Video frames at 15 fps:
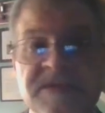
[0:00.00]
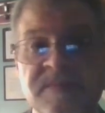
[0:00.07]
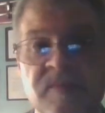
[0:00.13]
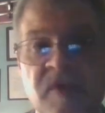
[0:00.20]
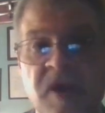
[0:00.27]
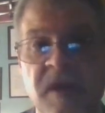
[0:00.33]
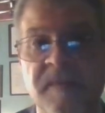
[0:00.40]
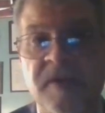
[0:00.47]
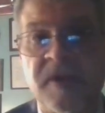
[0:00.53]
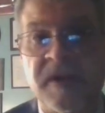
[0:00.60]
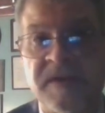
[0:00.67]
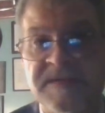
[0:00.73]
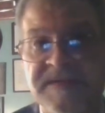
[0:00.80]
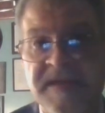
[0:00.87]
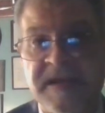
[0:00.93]
is primary
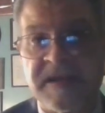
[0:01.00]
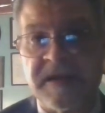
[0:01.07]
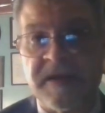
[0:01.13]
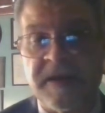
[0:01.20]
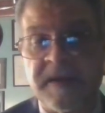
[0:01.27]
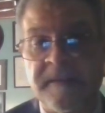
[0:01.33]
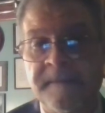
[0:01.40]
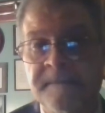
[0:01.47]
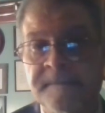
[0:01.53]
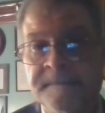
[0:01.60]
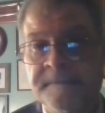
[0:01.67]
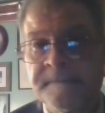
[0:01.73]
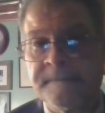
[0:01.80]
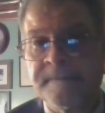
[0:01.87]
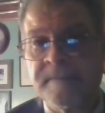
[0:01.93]
or secondary.
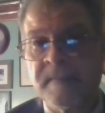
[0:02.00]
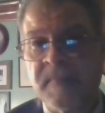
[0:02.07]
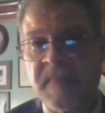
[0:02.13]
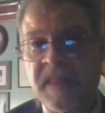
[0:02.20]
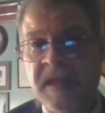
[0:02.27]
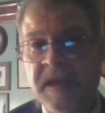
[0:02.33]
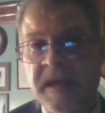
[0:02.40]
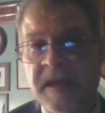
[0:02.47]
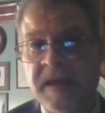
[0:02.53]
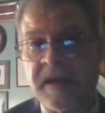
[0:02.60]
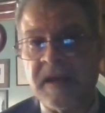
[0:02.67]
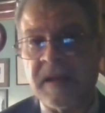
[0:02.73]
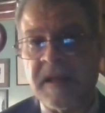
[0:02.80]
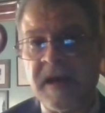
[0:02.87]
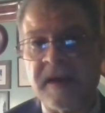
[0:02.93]
And
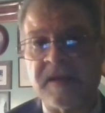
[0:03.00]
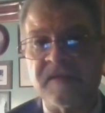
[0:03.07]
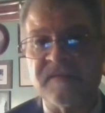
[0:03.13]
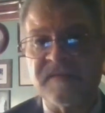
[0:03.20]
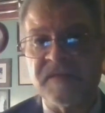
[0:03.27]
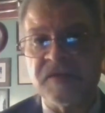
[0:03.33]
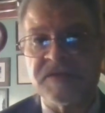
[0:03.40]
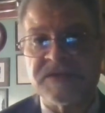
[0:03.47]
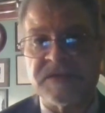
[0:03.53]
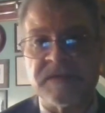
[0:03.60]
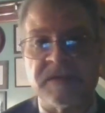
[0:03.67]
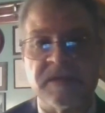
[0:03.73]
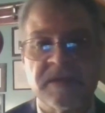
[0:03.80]
a lot of confusion